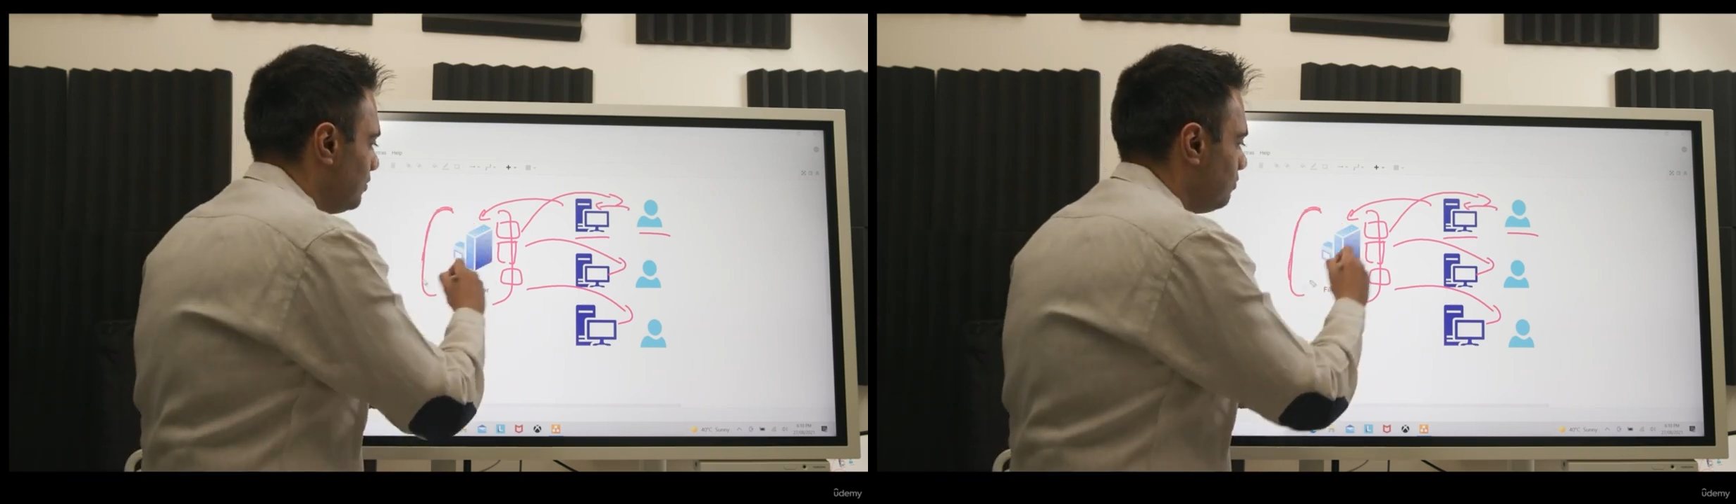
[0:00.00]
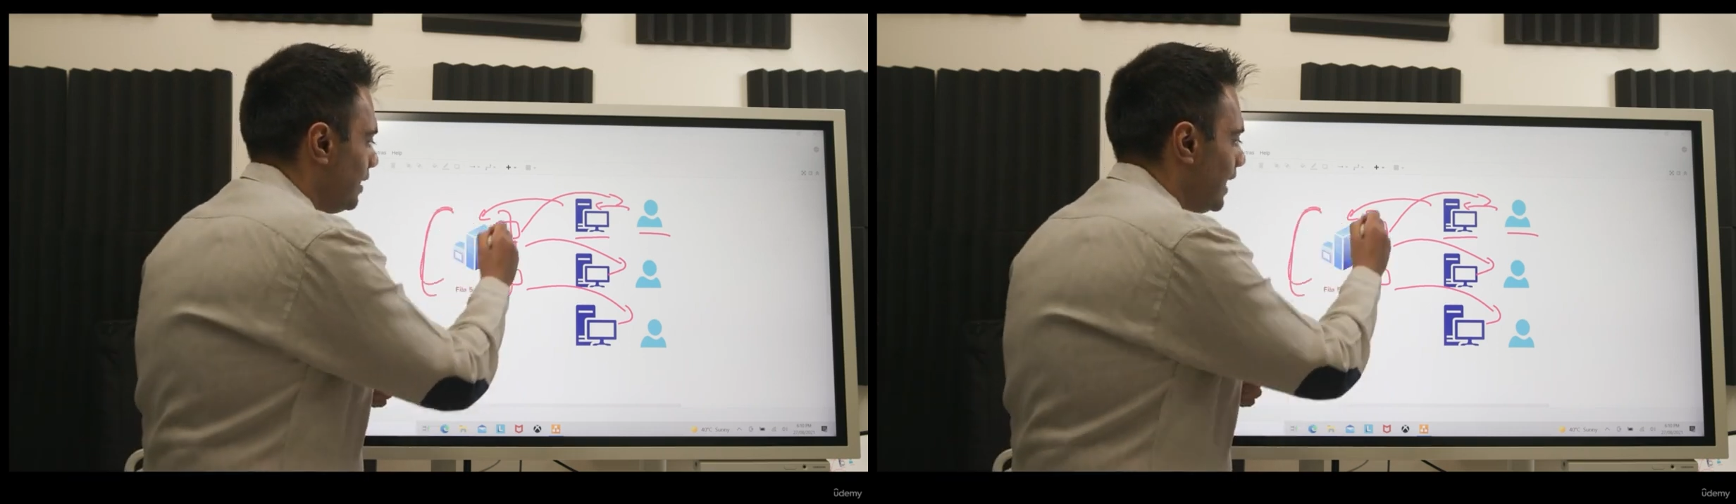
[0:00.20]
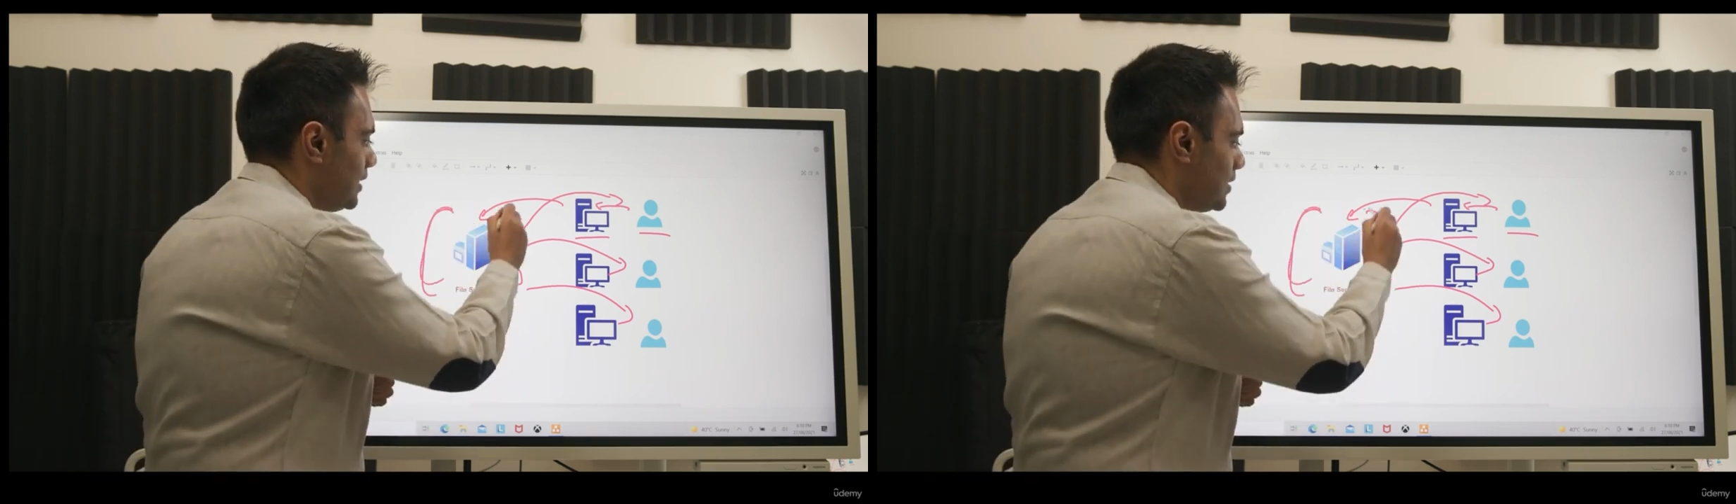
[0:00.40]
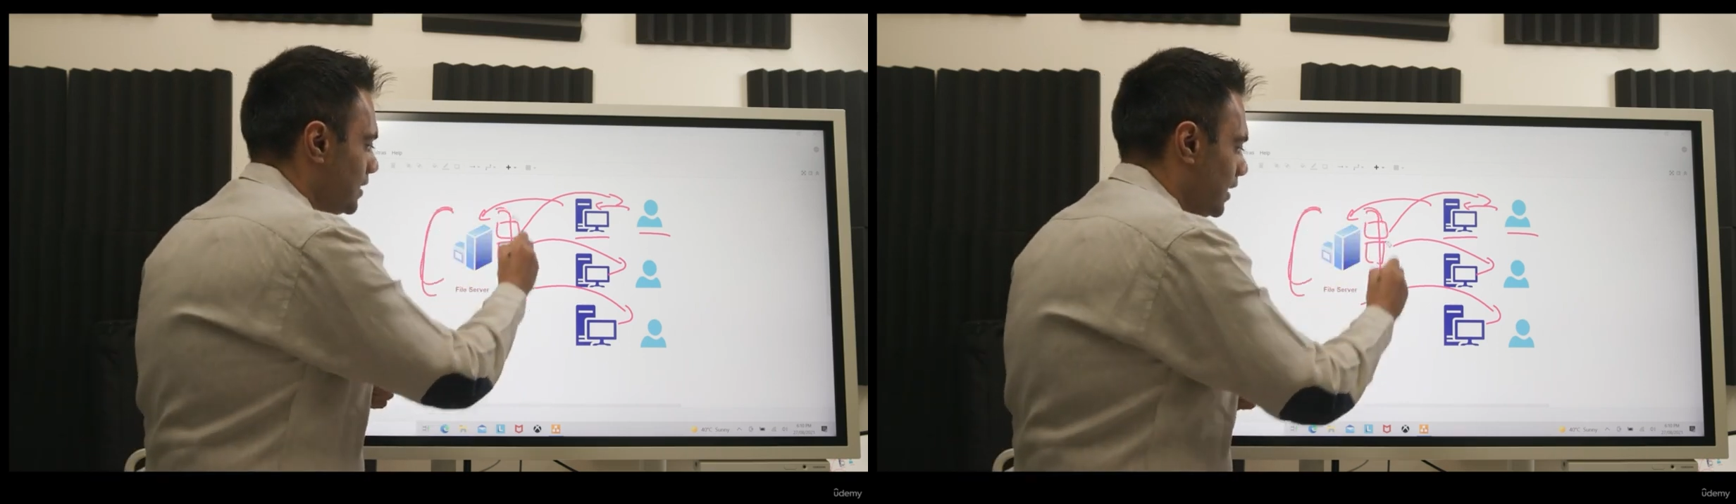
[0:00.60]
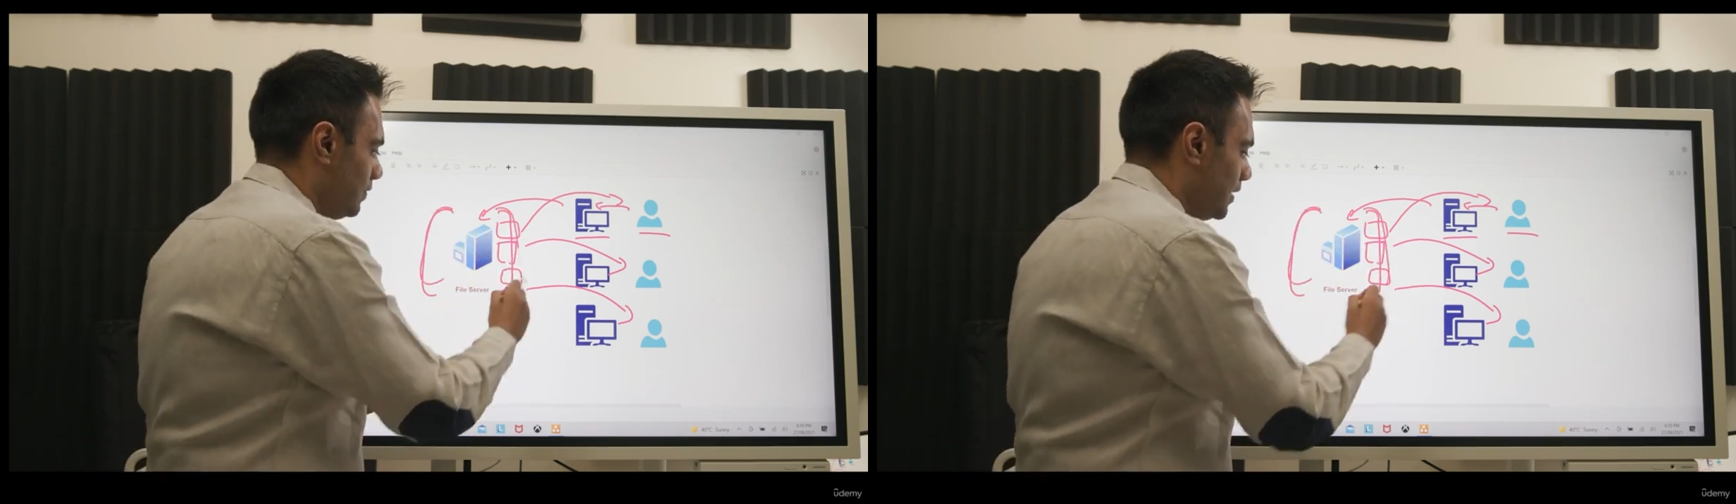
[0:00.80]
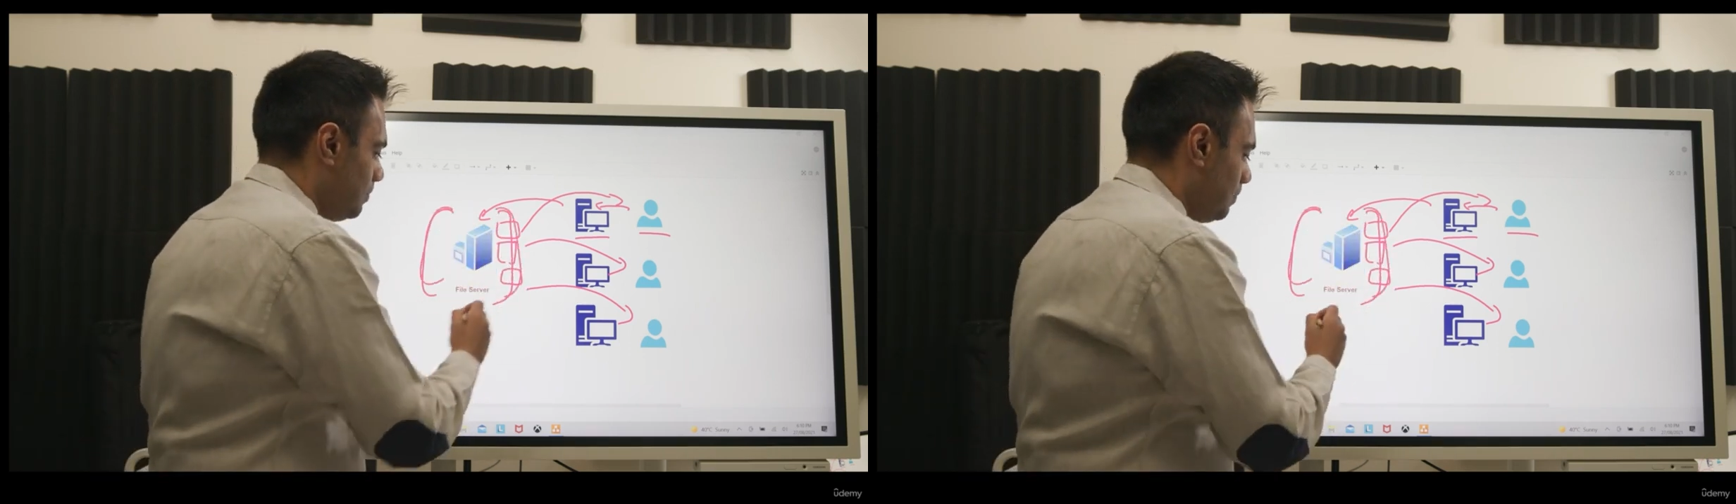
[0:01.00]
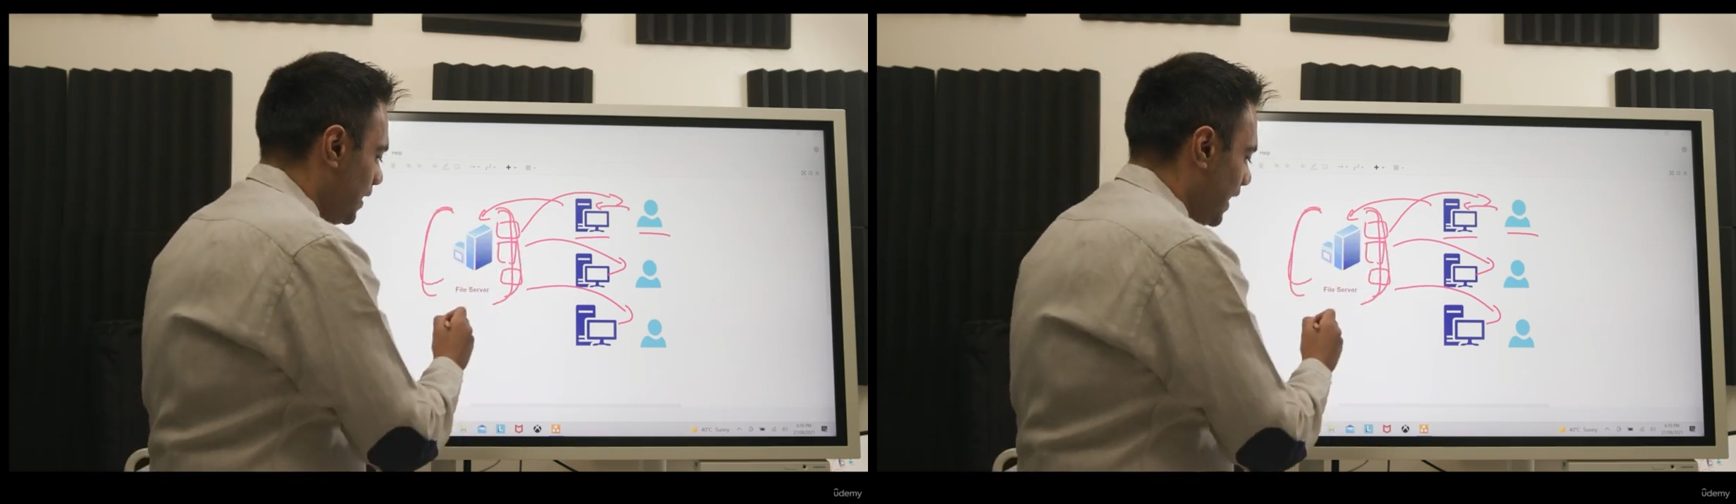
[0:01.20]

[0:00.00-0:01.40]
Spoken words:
the file server